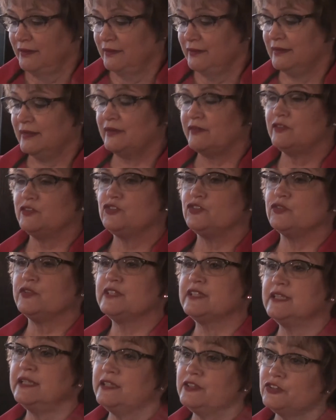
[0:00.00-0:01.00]
Now, the
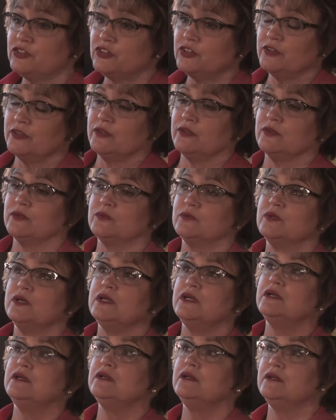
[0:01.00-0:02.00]
traditional
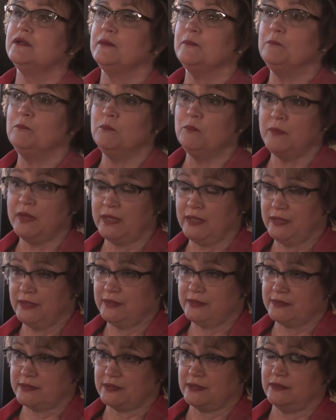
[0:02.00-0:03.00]

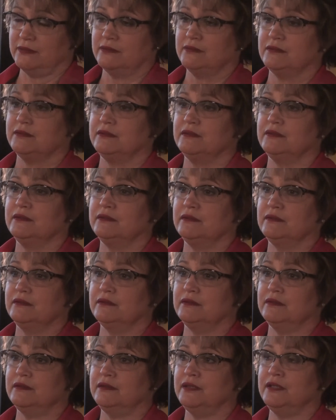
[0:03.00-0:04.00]
meat
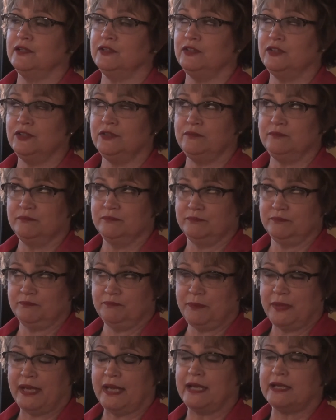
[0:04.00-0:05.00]
in
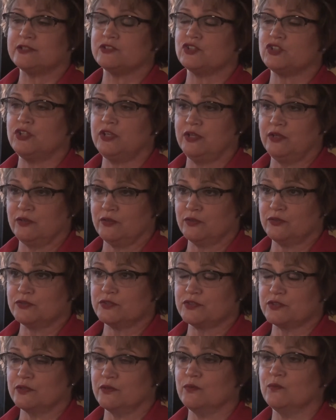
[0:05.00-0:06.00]
past years
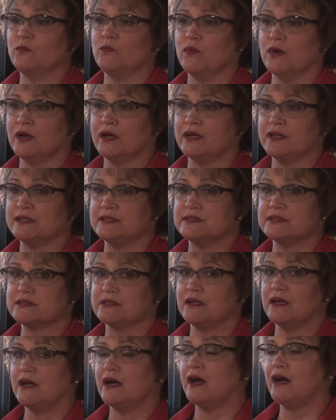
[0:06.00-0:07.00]
was
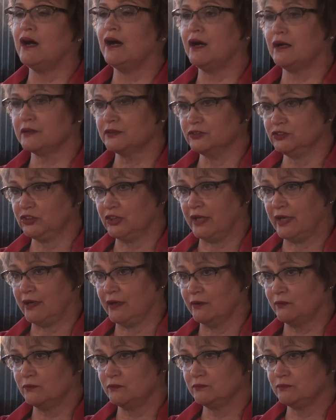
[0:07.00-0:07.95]
hog jowl.